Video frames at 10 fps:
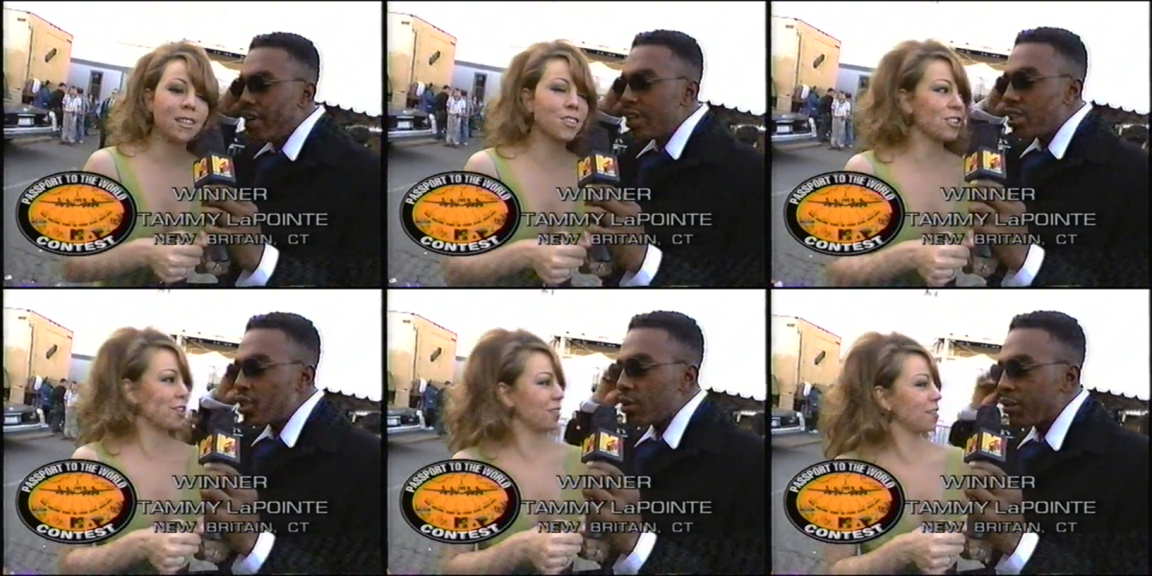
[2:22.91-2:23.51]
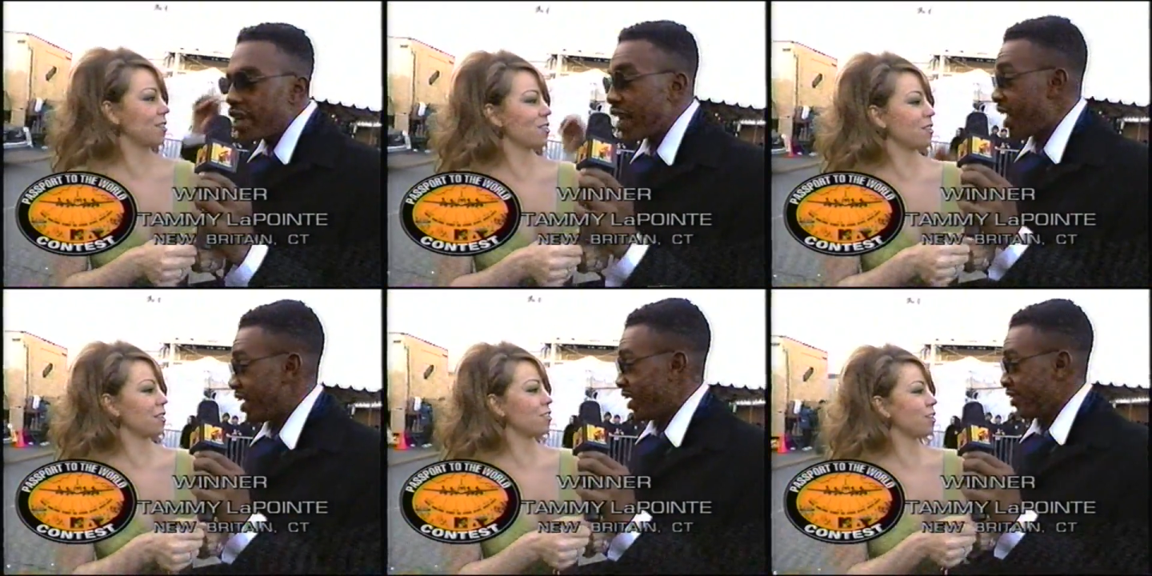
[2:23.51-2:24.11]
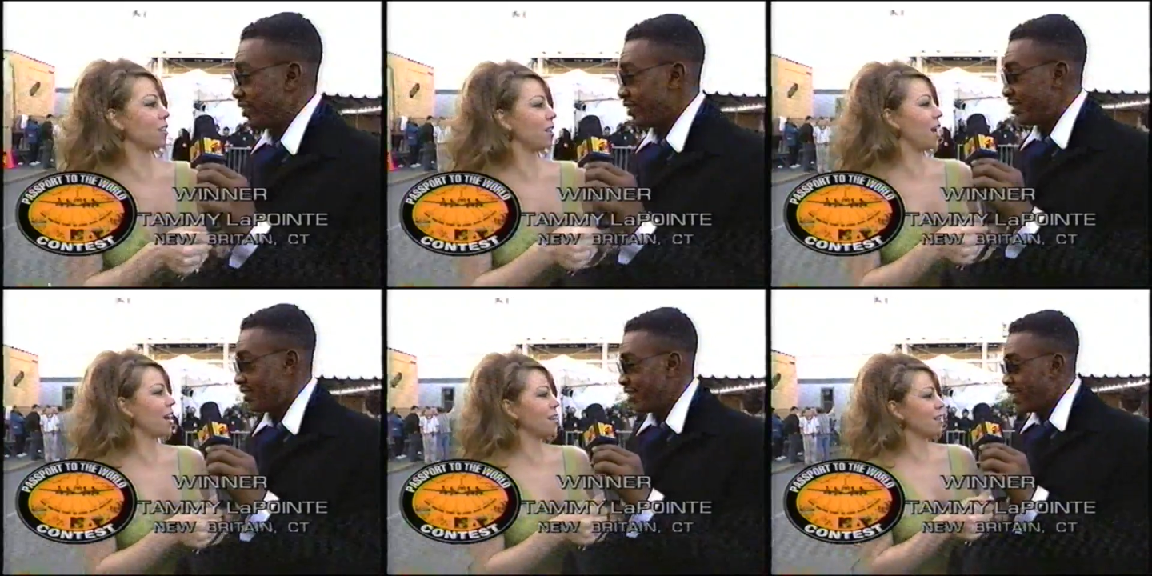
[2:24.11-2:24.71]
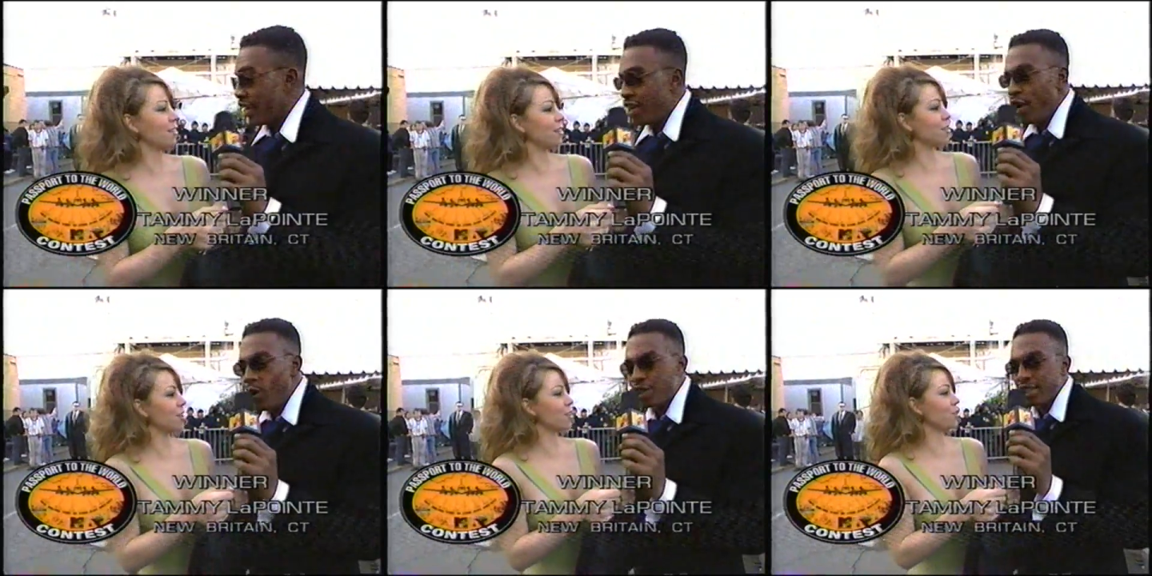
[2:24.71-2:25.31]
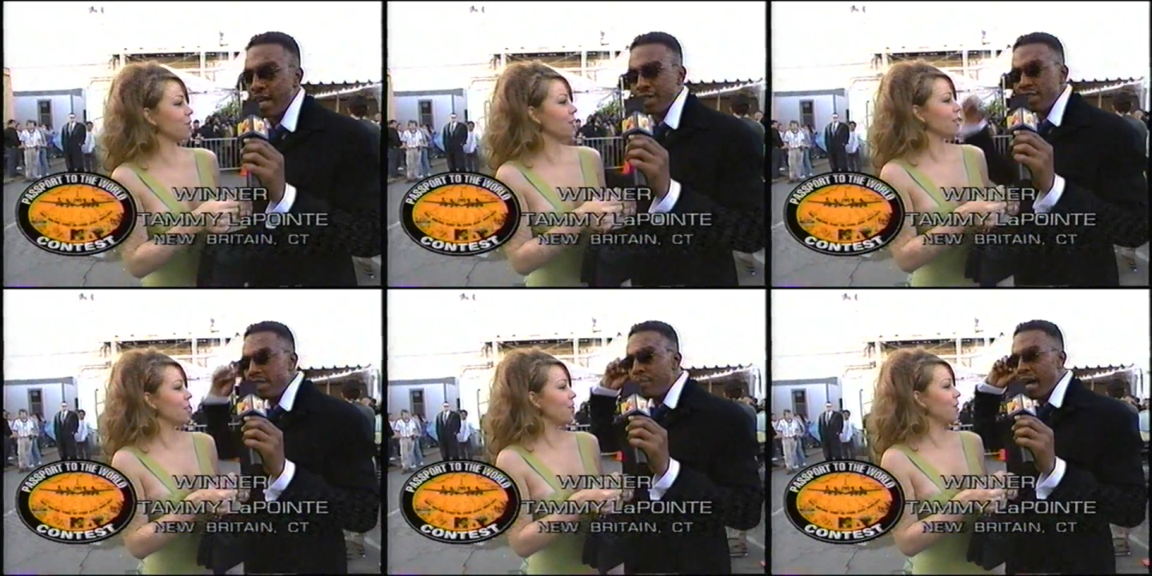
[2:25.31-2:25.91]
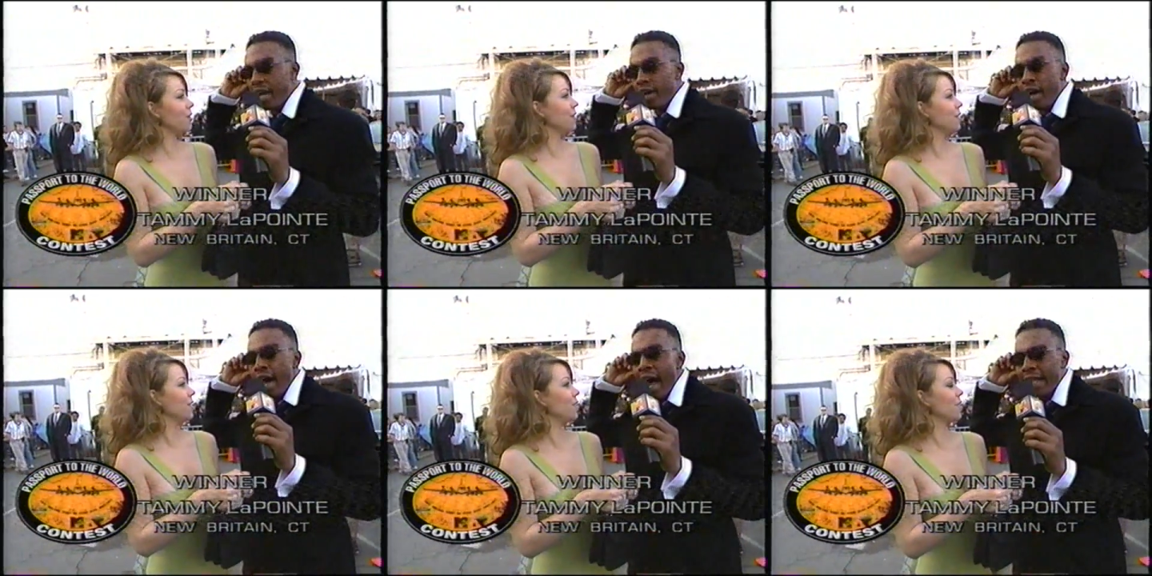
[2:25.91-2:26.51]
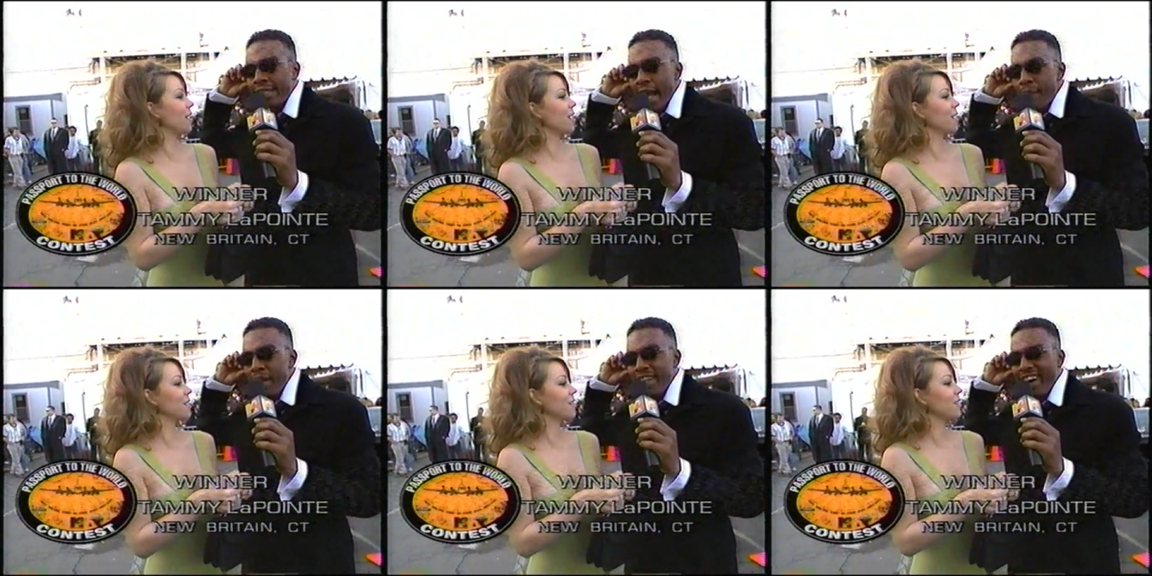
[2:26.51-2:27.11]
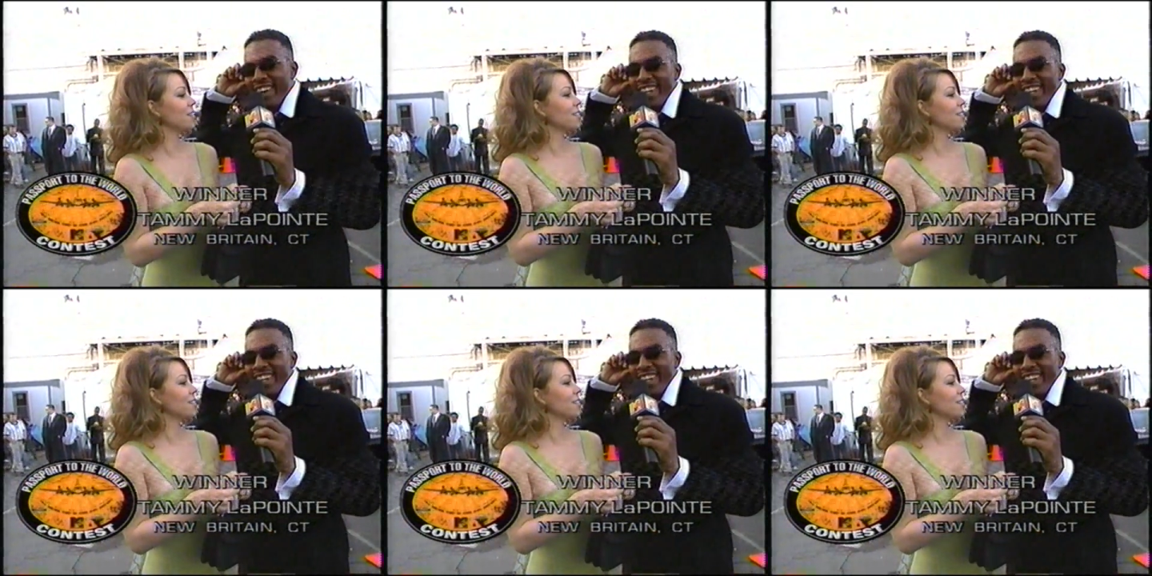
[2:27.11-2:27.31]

Speaker 1: Is she she's on, from Connecticut. she on the line? No, she's not. She's in my ear. Hi, Tammy. No.